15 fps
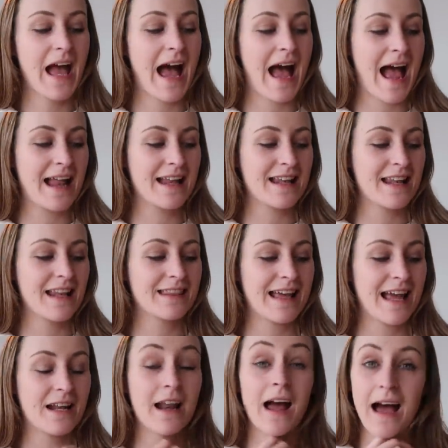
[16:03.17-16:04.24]
And
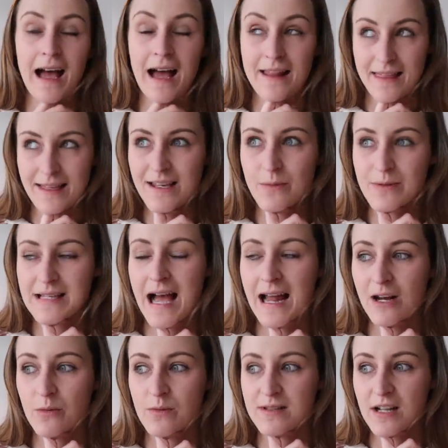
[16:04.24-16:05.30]
then I think it was
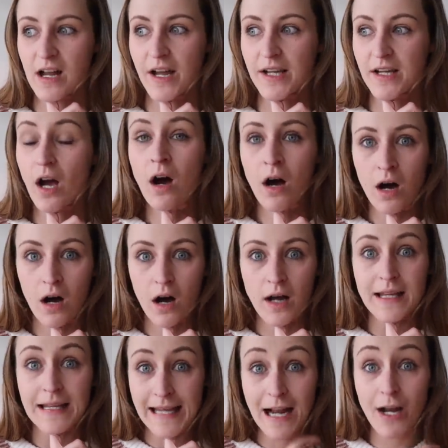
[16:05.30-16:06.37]
Anna was like, oh,
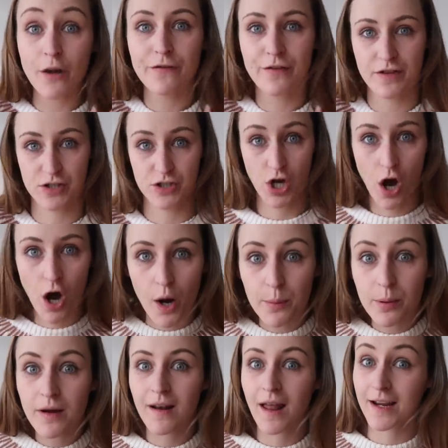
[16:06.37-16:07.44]
yellow for the top,
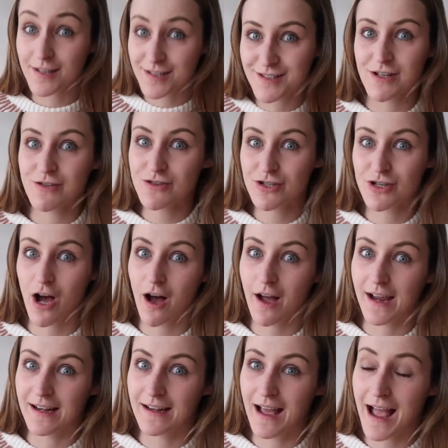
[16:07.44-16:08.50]
like a
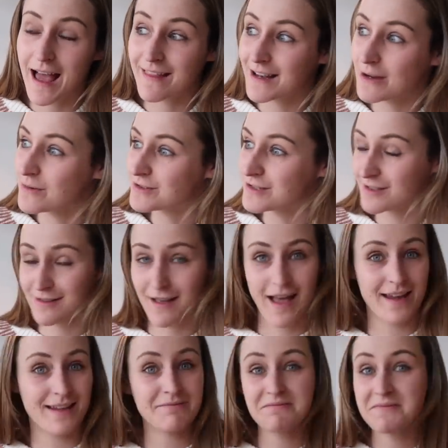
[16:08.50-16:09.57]
sunshine. And then it was just
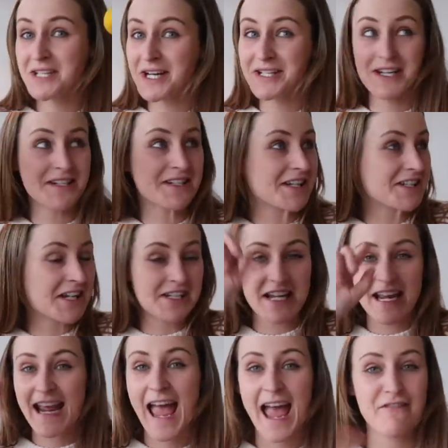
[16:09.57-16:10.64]
like, ding, ding, ding, ding,
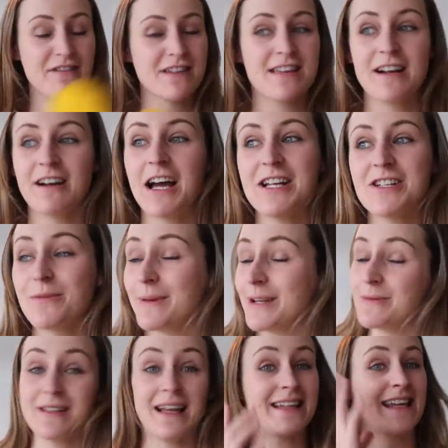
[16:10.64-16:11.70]
ding, everything lined up. And it
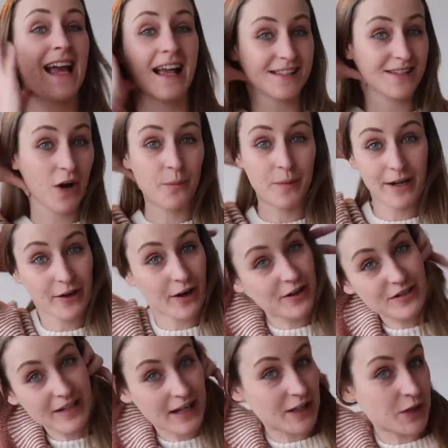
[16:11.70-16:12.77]
was like, yes, oh my gosh,
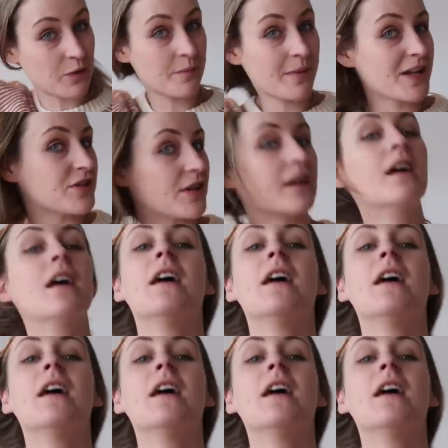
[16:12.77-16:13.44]
can you imagine?